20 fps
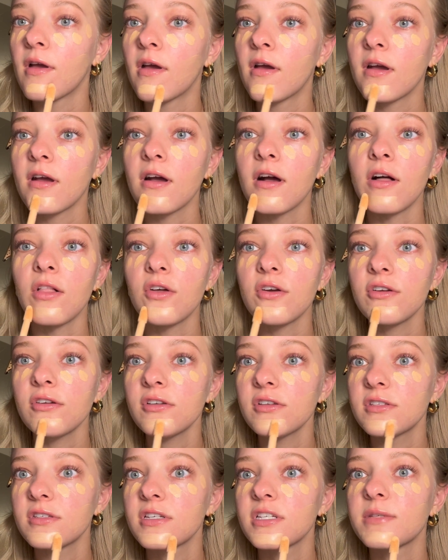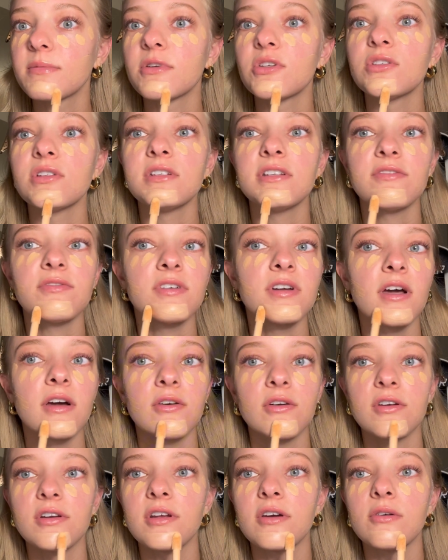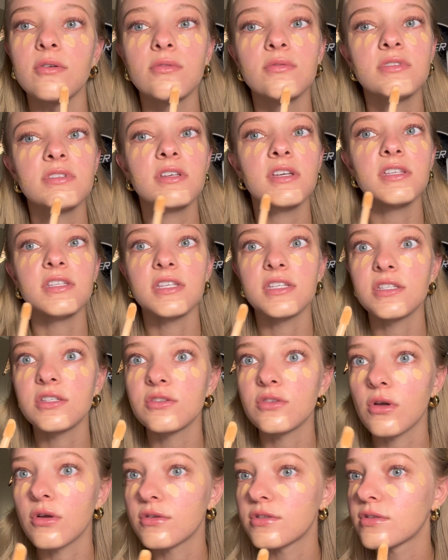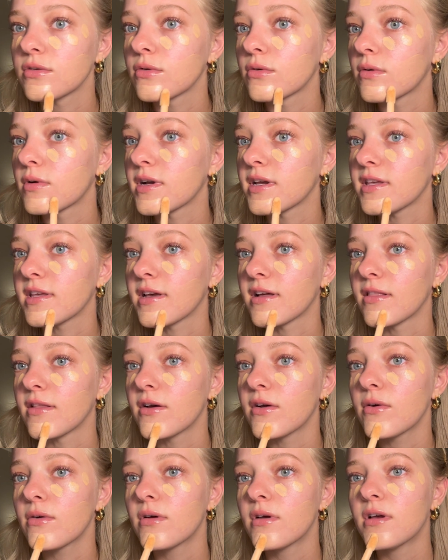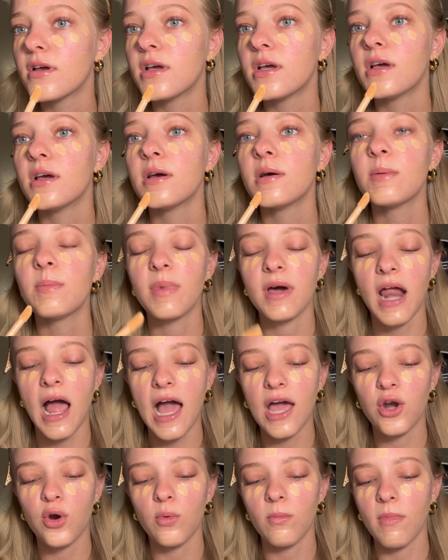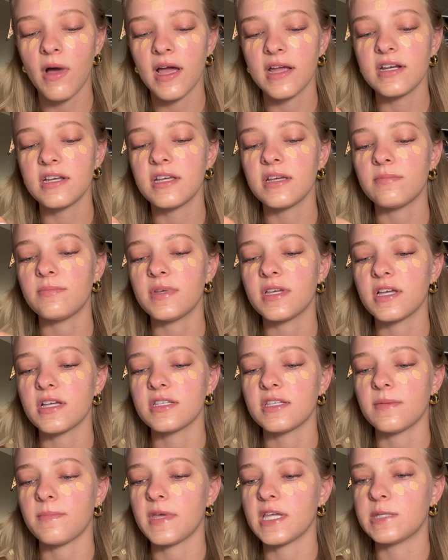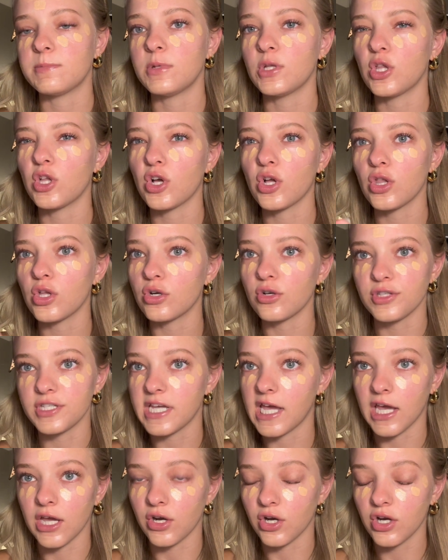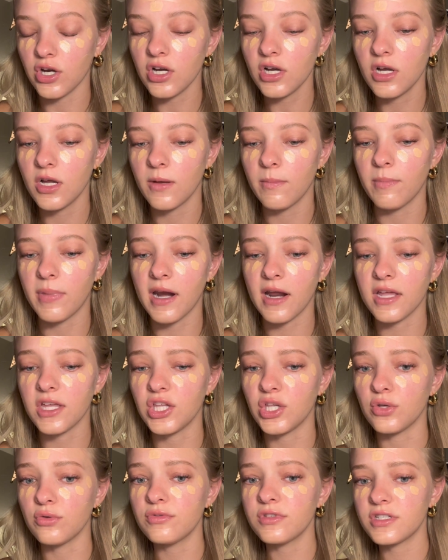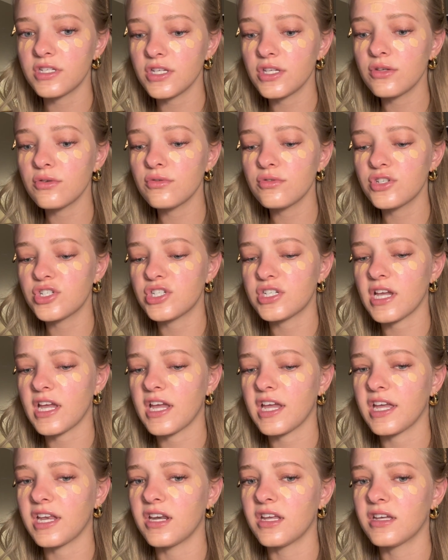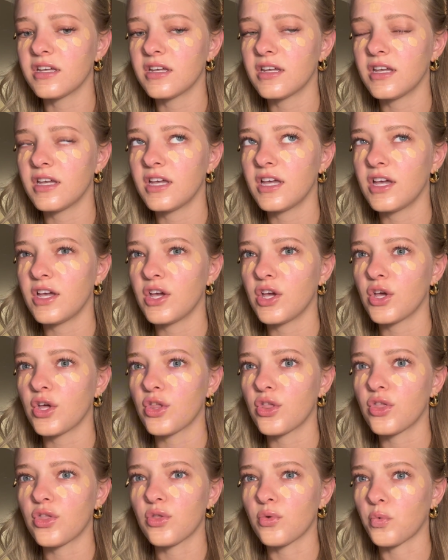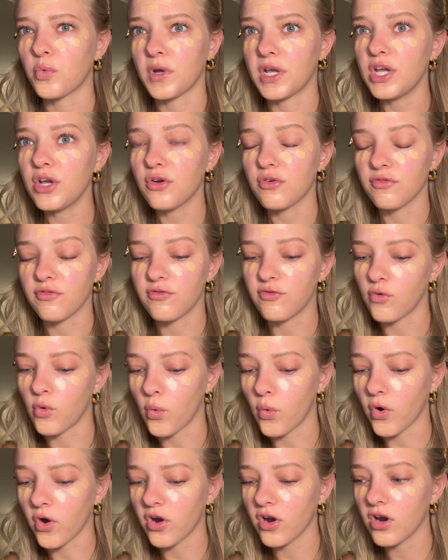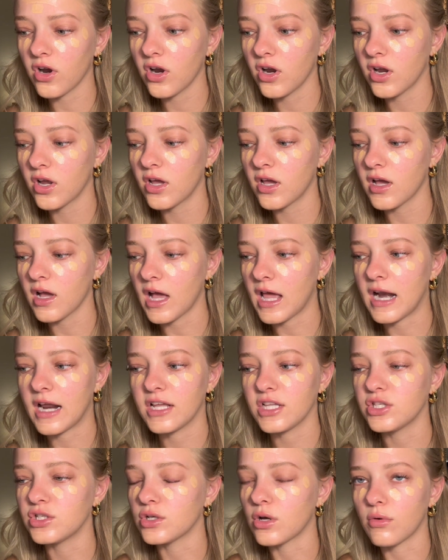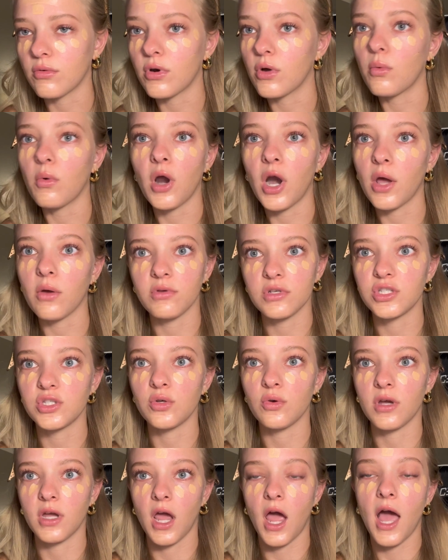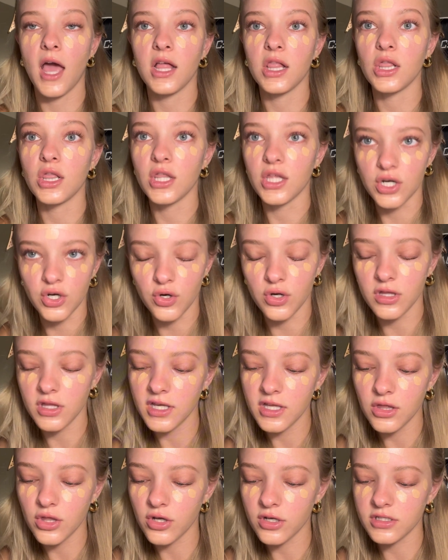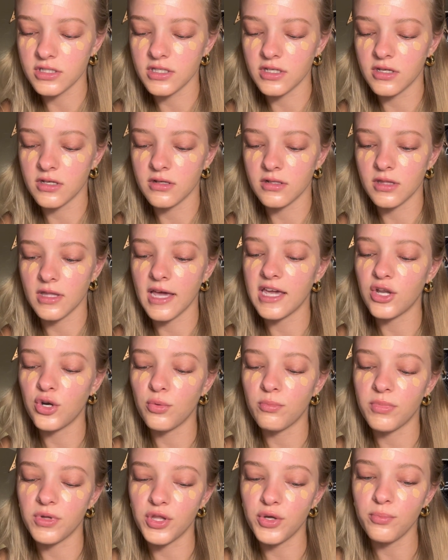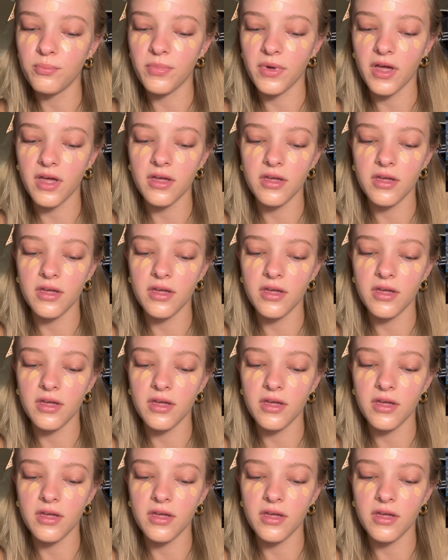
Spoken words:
colors, especially different undertones, because this is also quite yellow, but I don't mind it because it makes me look a little tanner. But I used to use shade 3 or 4 and I don't know what I was doing. I literally looked like an Oompa Loompa,